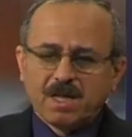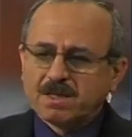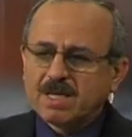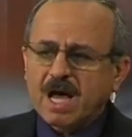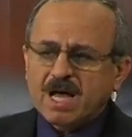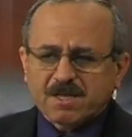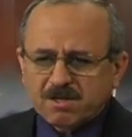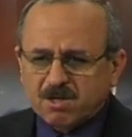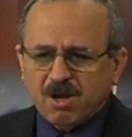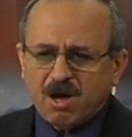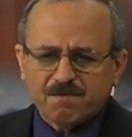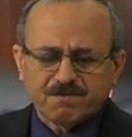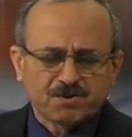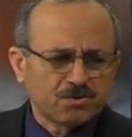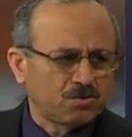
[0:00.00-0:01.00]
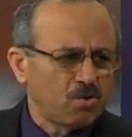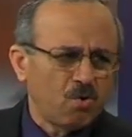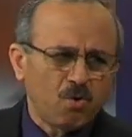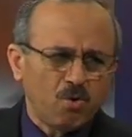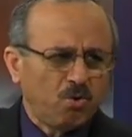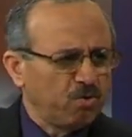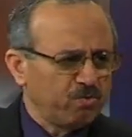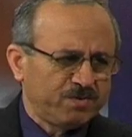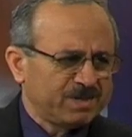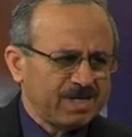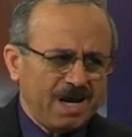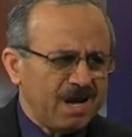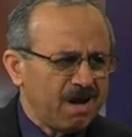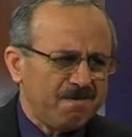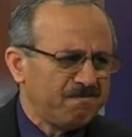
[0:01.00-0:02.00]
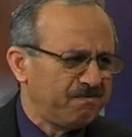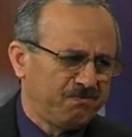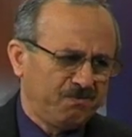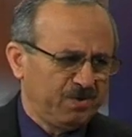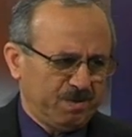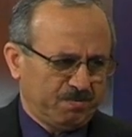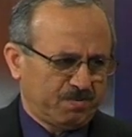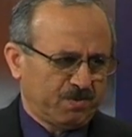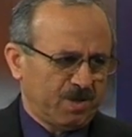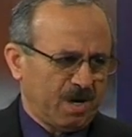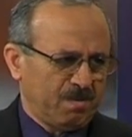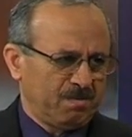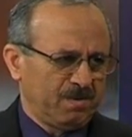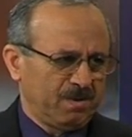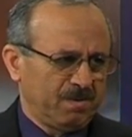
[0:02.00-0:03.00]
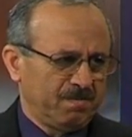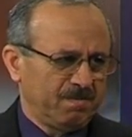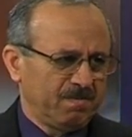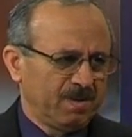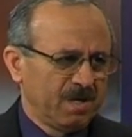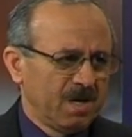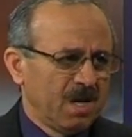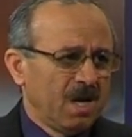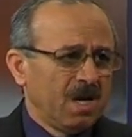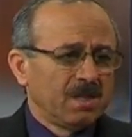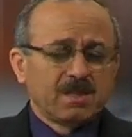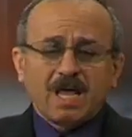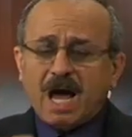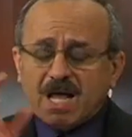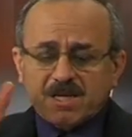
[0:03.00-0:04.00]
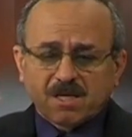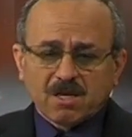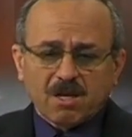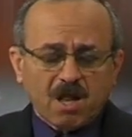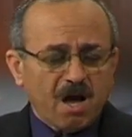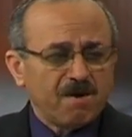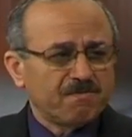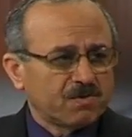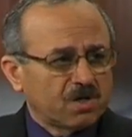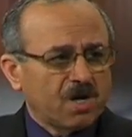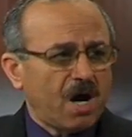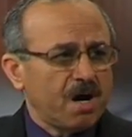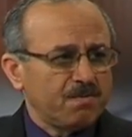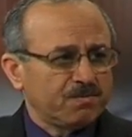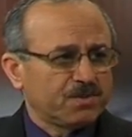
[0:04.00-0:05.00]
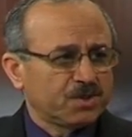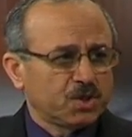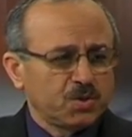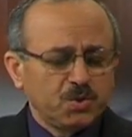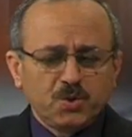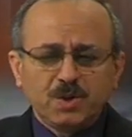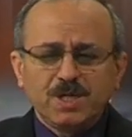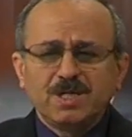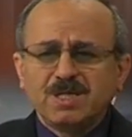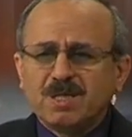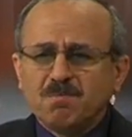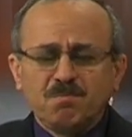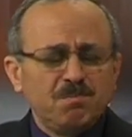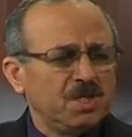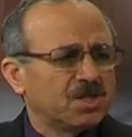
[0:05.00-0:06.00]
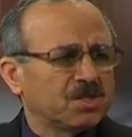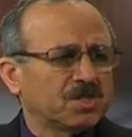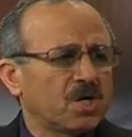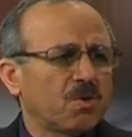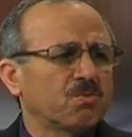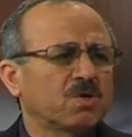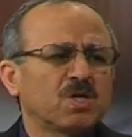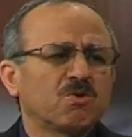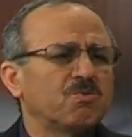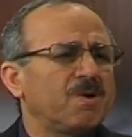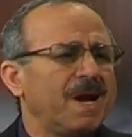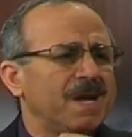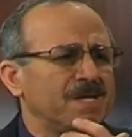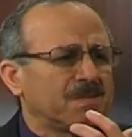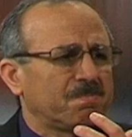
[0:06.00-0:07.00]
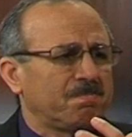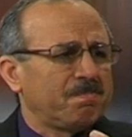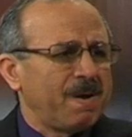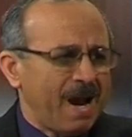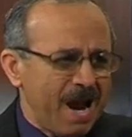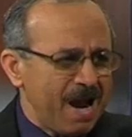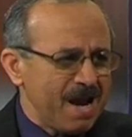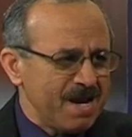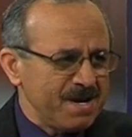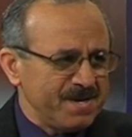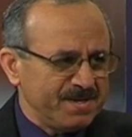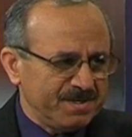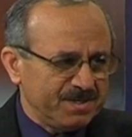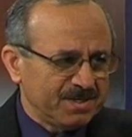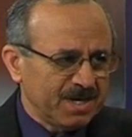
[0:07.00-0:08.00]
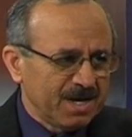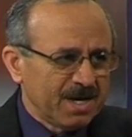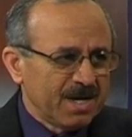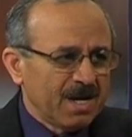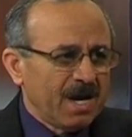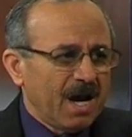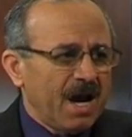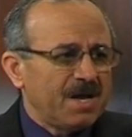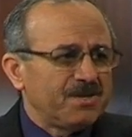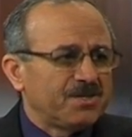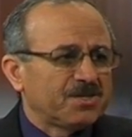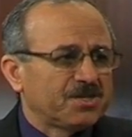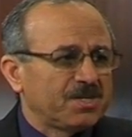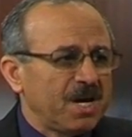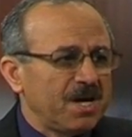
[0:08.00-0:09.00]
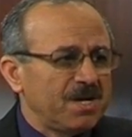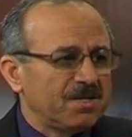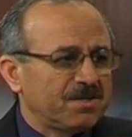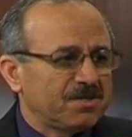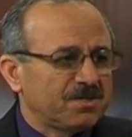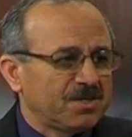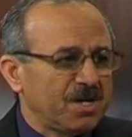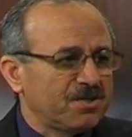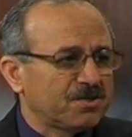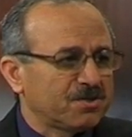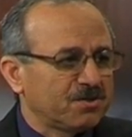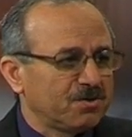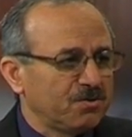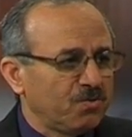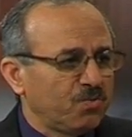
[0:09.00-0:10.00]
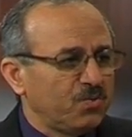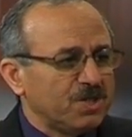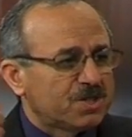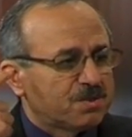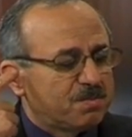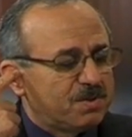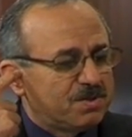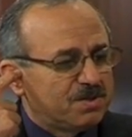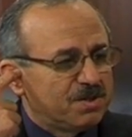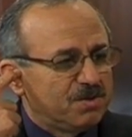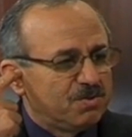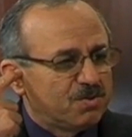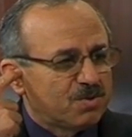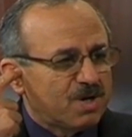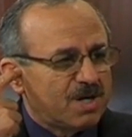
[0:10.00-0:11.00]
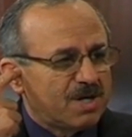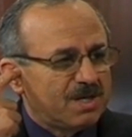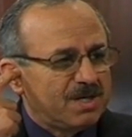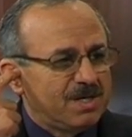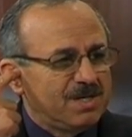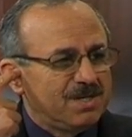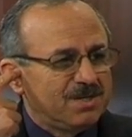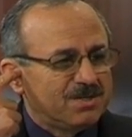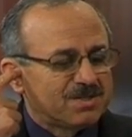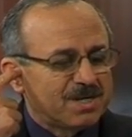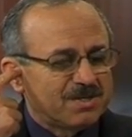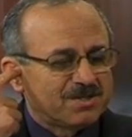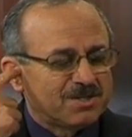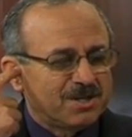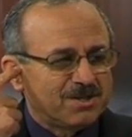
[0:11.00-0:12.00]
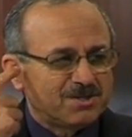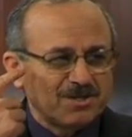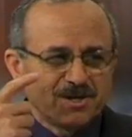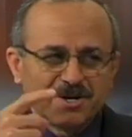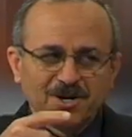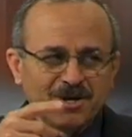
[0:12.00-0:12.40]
That love solves every problem. That love comes to you in the midst of great pains and says to you, whispers in your ears and says,